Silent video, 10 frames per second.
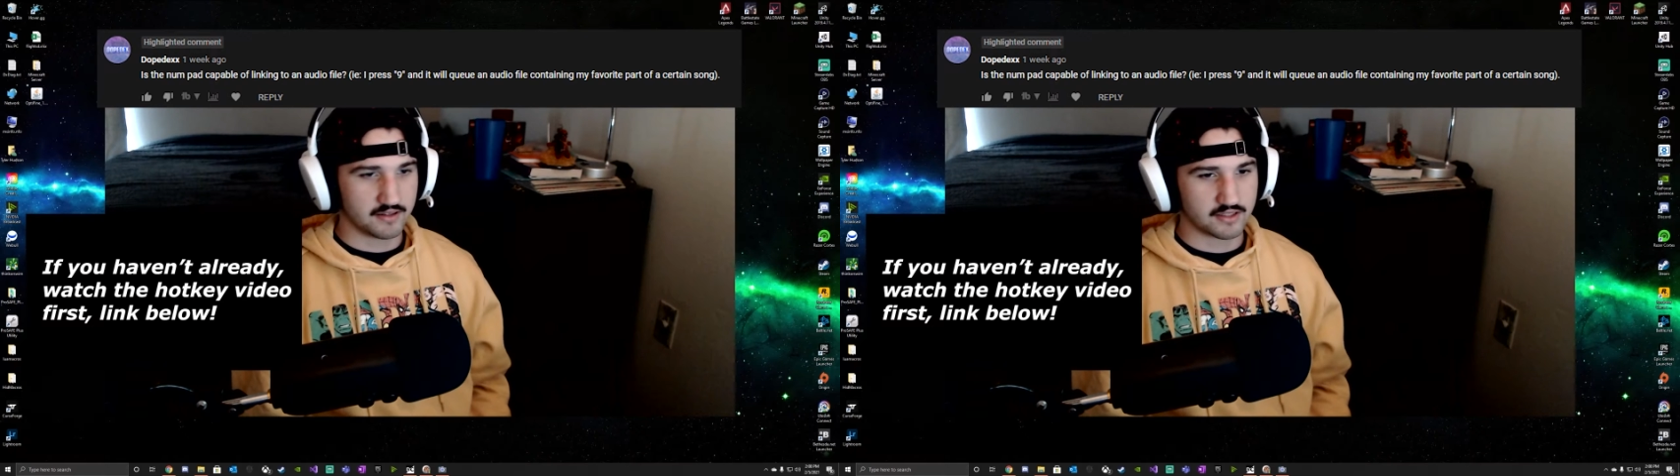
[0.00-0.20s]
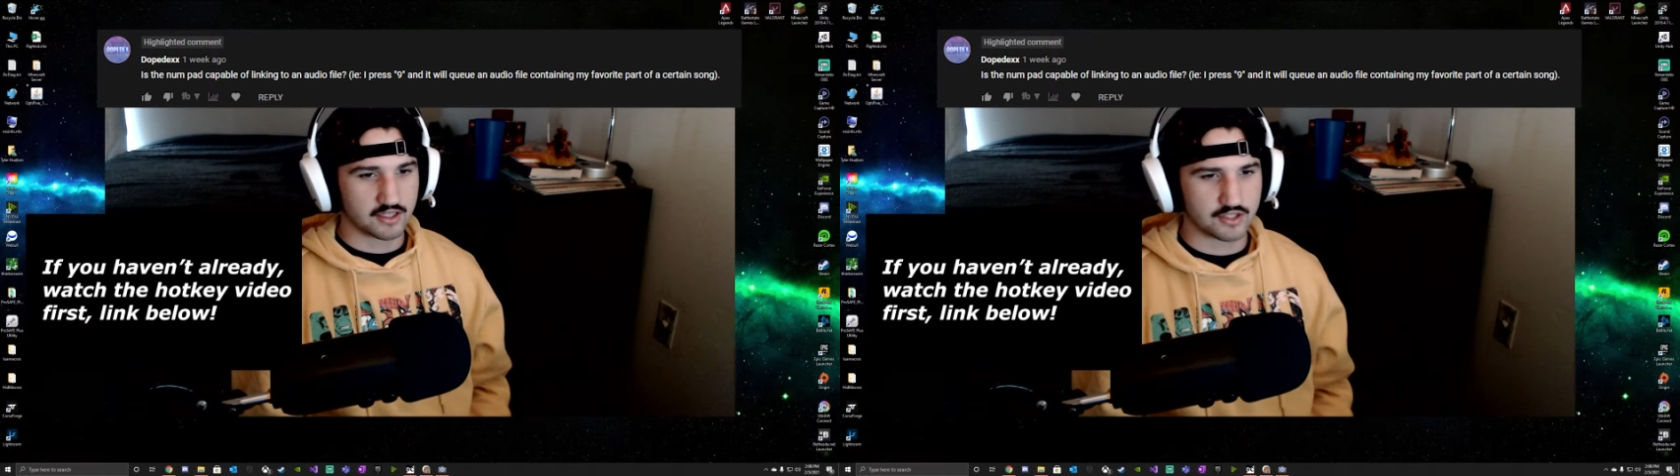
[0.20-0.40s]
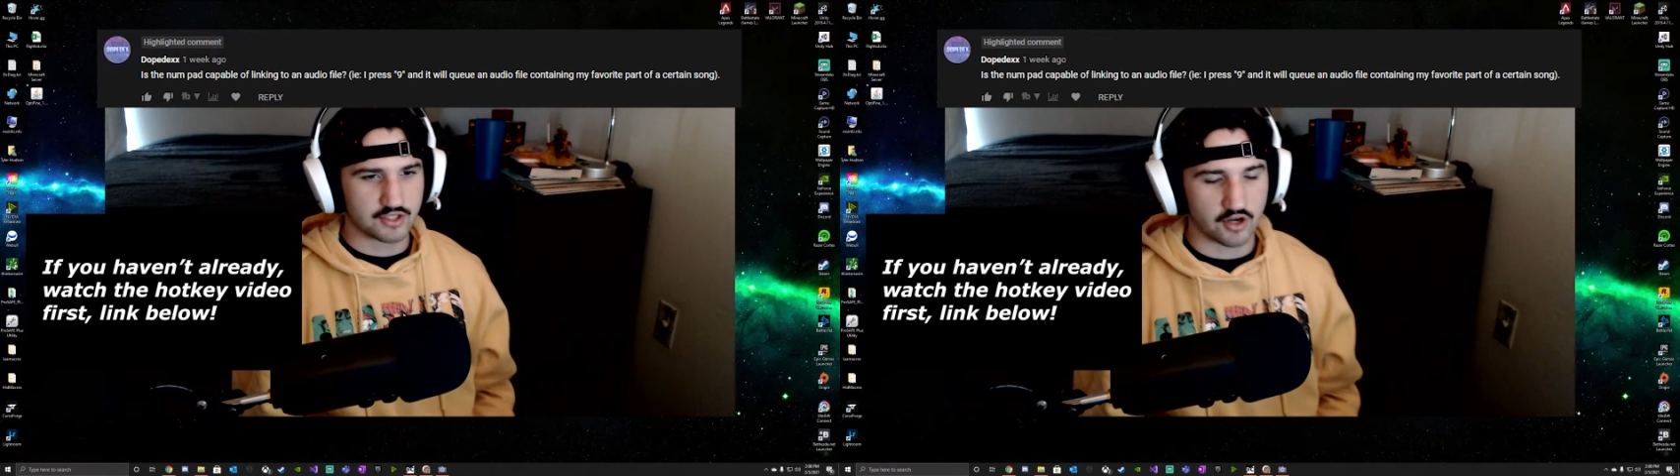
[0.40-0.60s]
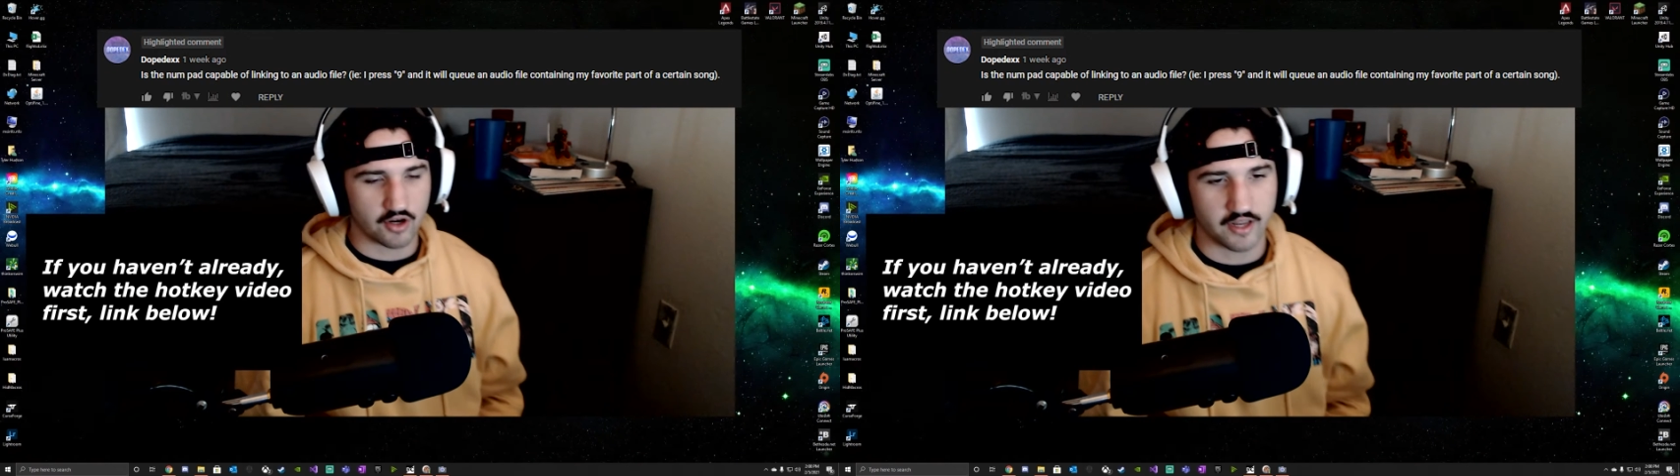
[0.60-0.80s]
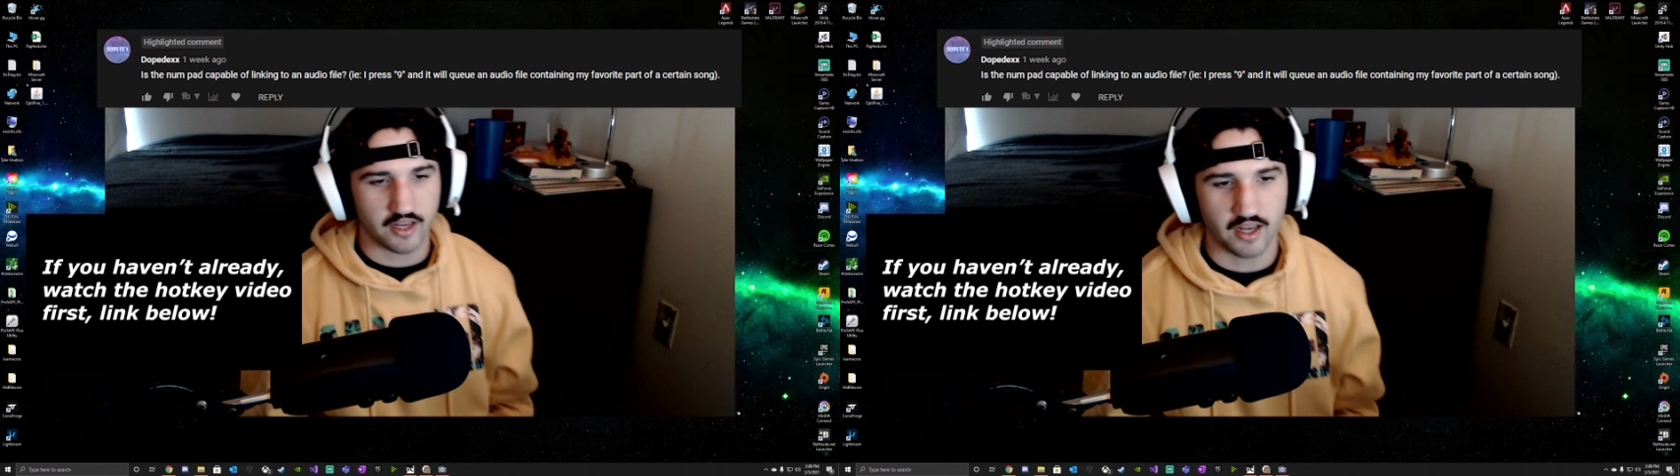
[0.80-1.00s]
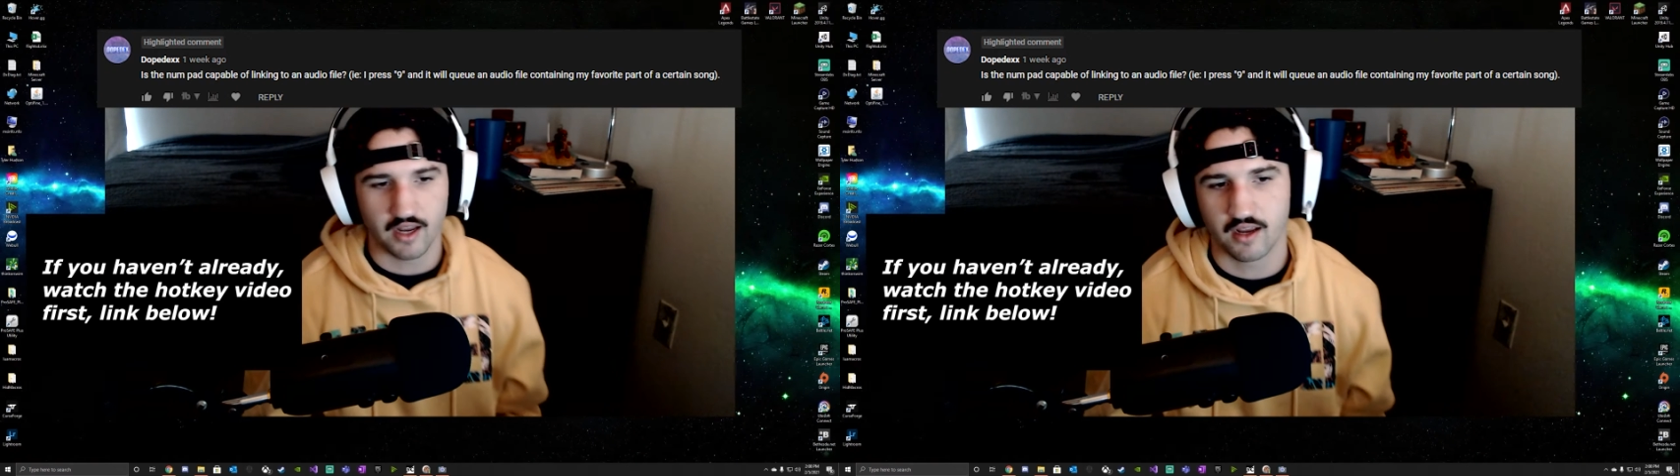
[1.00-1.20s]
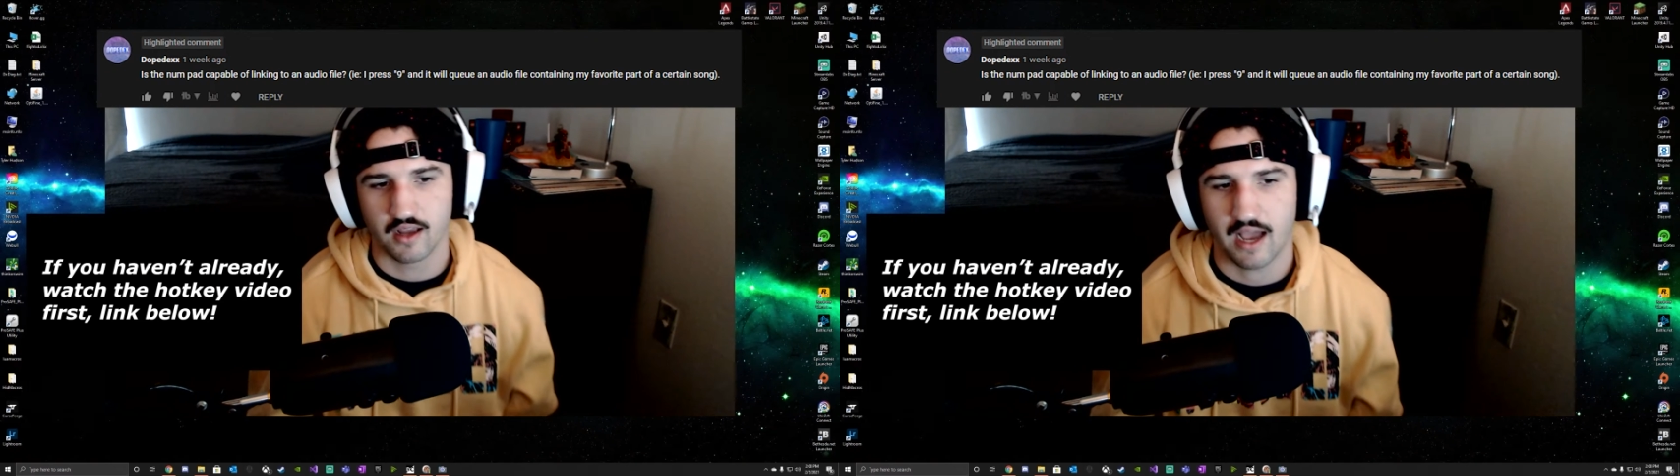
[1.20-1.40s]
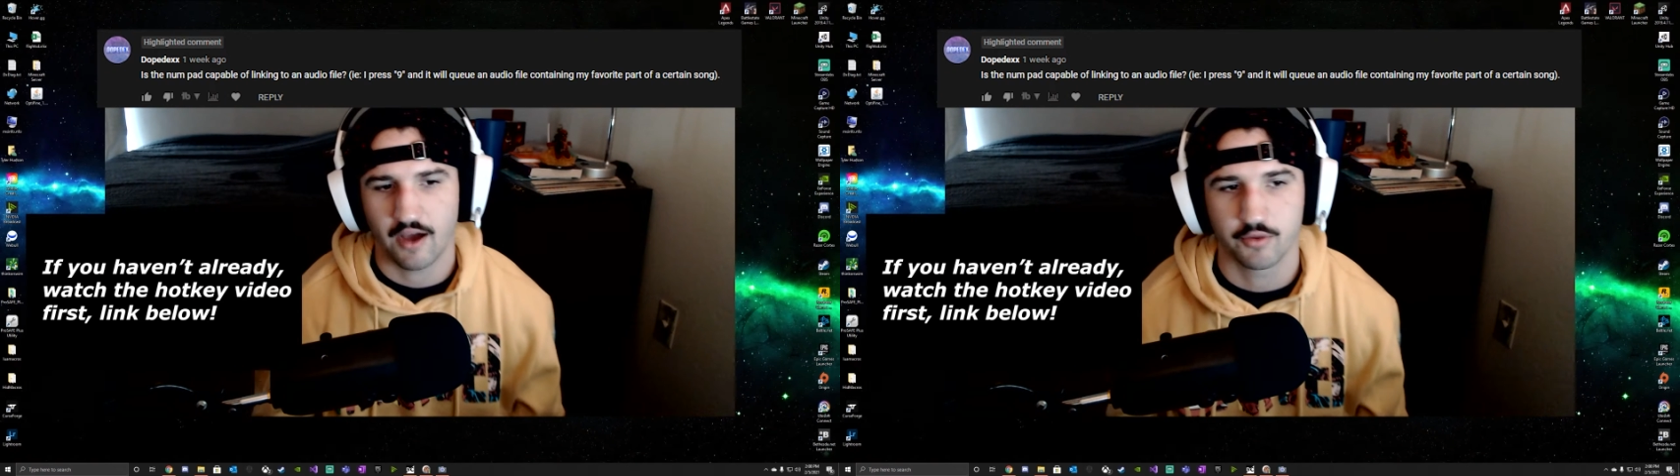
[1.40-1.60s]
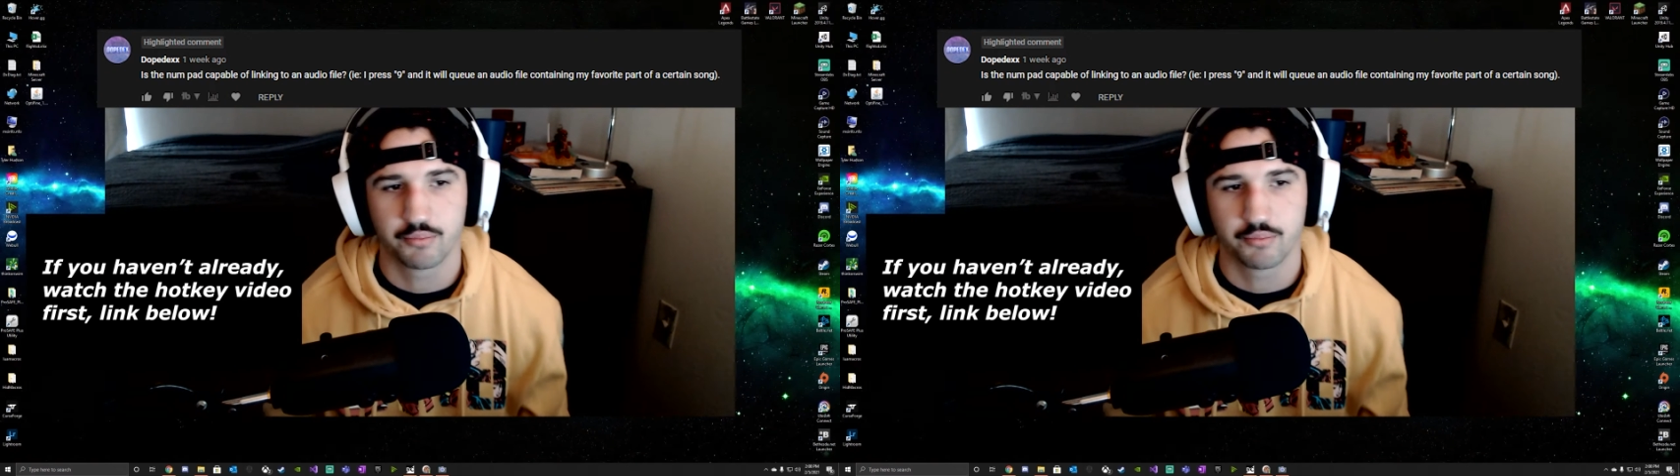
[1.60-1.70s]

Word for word: concerning how to